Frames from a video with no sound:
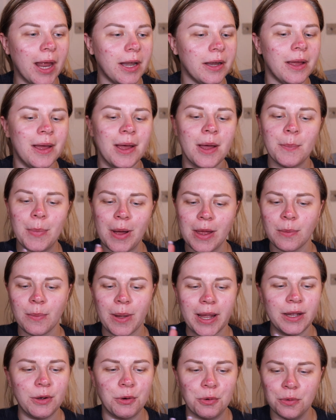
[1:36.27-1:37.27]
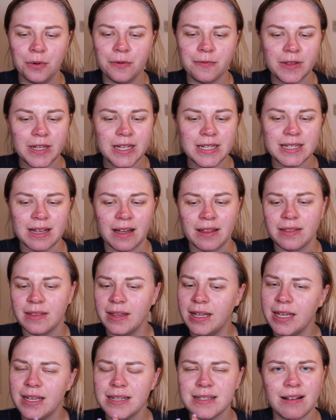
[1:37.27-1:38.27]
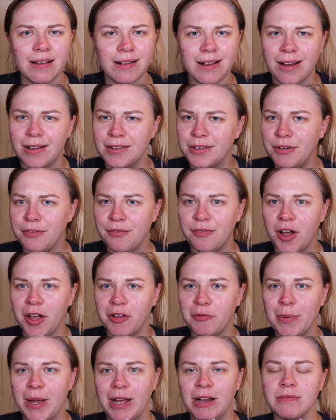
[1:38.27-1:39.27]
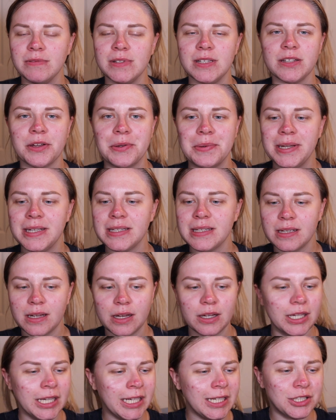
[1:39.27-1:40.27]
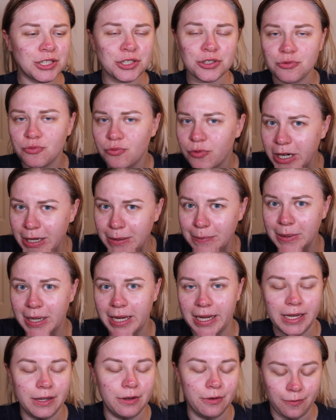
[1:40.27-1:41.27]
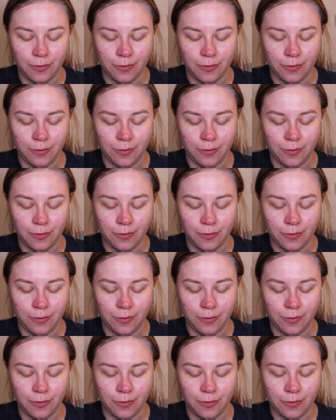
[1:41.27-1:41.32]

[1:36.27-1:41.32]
And by the way, all of this, I think it's like under £5, so it's extremely